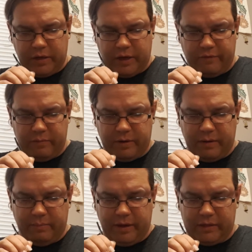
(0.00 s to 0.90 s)

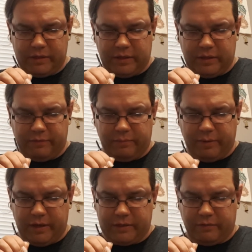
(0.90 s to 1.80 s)
Everybody paints at a different
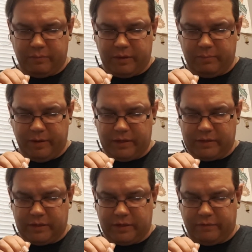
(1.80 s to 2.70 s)
pace. Everybody paints
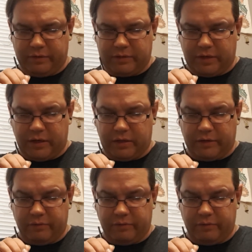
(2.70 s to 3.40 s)
in a different style.